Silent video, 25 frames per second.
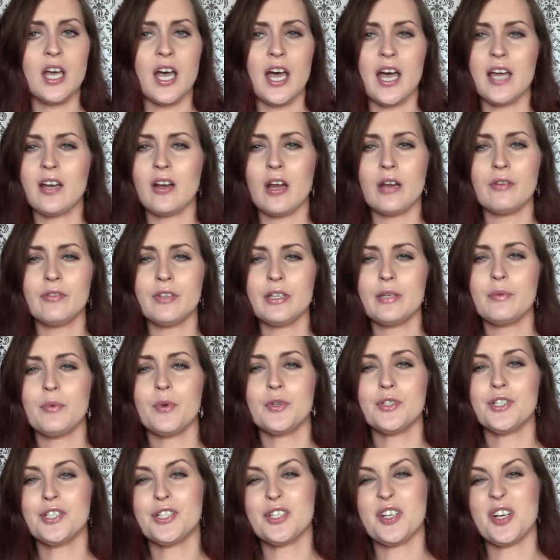And I really
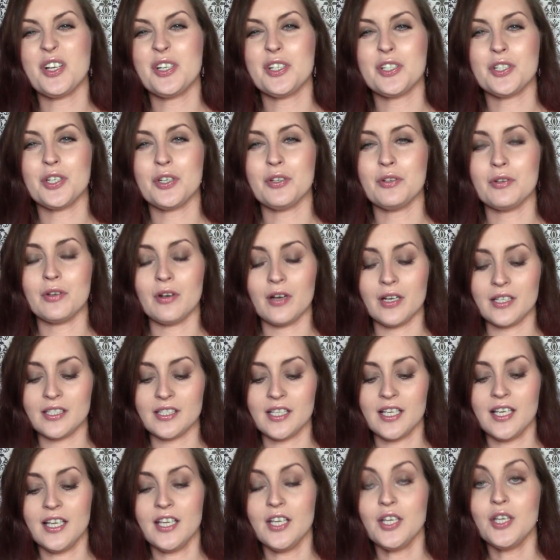wanted to kind of show you
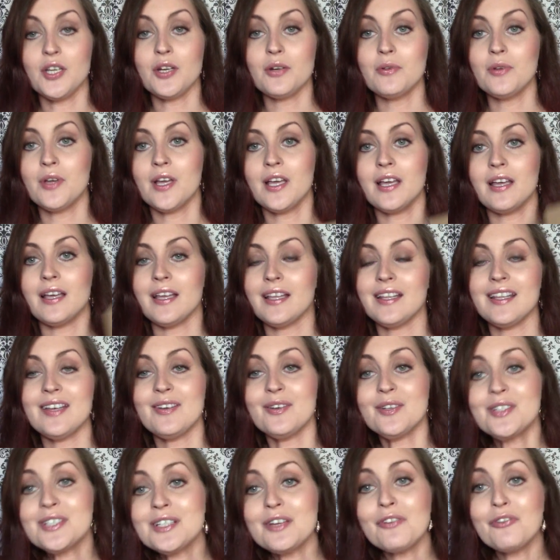guys, you know,
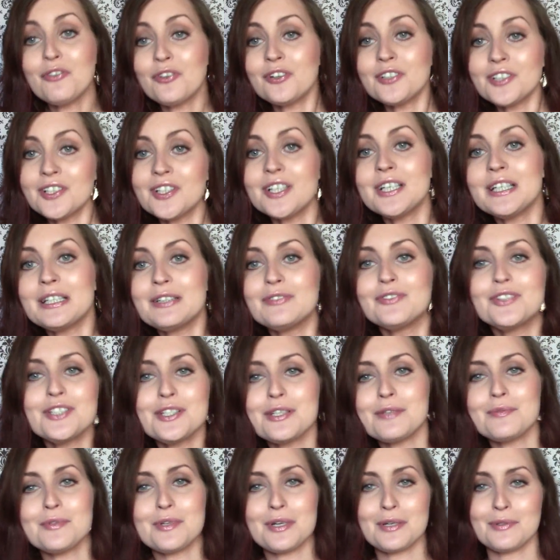there are different kind
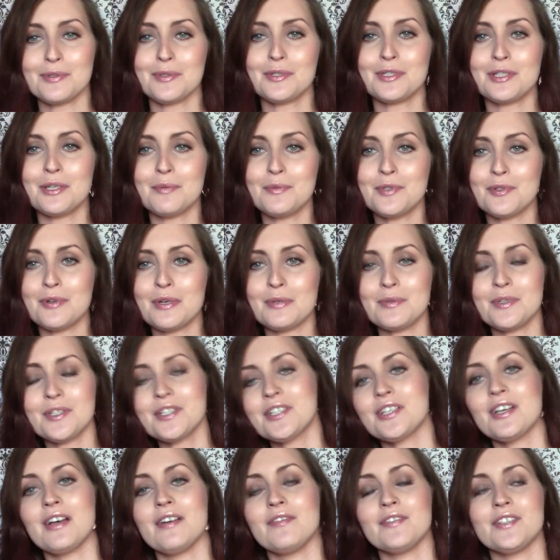of subscription
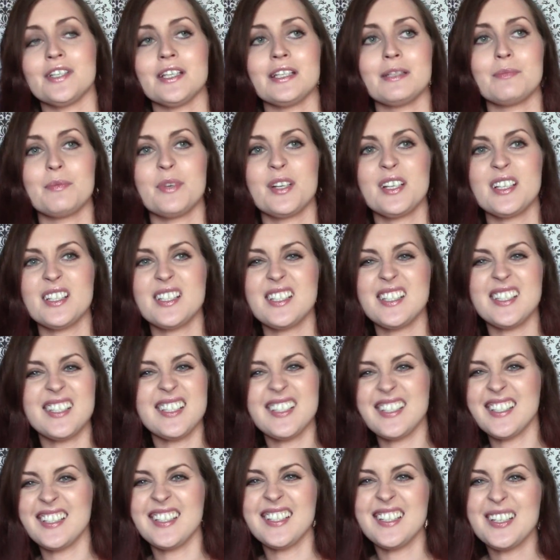services,
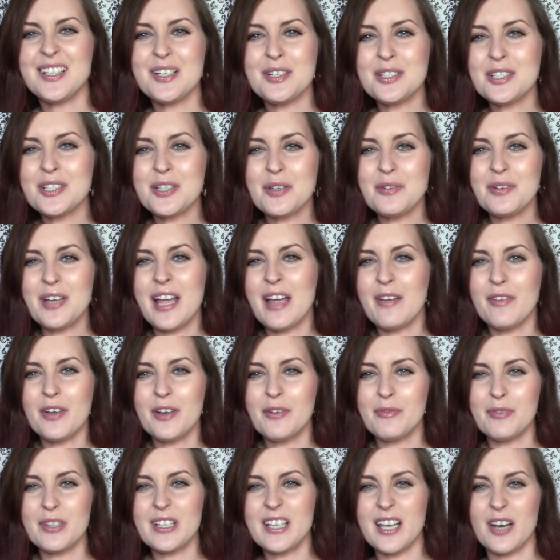because you just don't
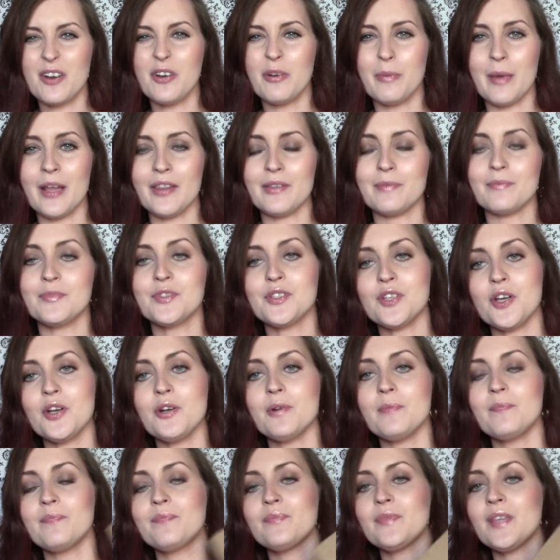ever really hear about them.
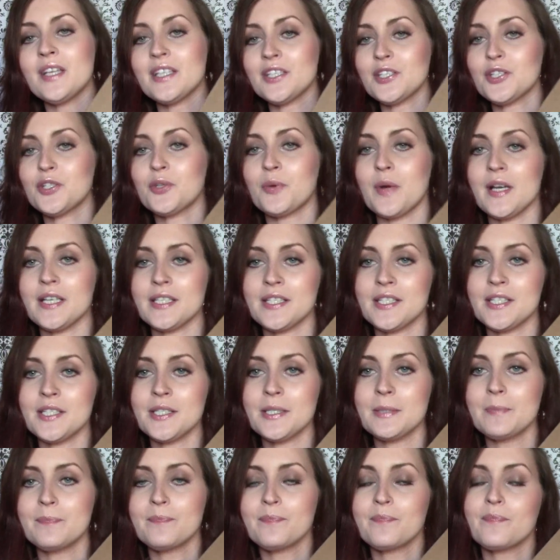So that's
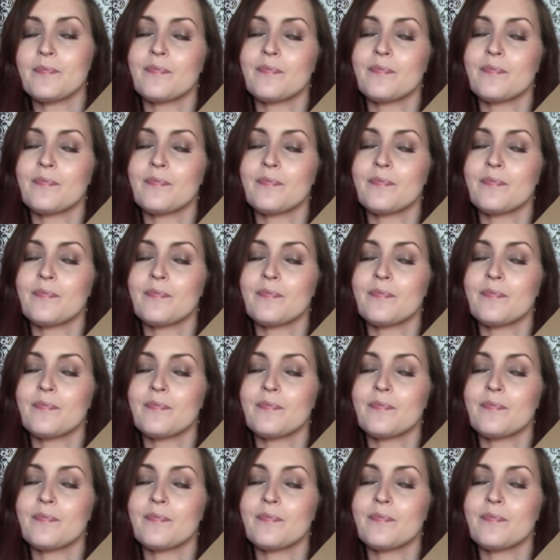Twist.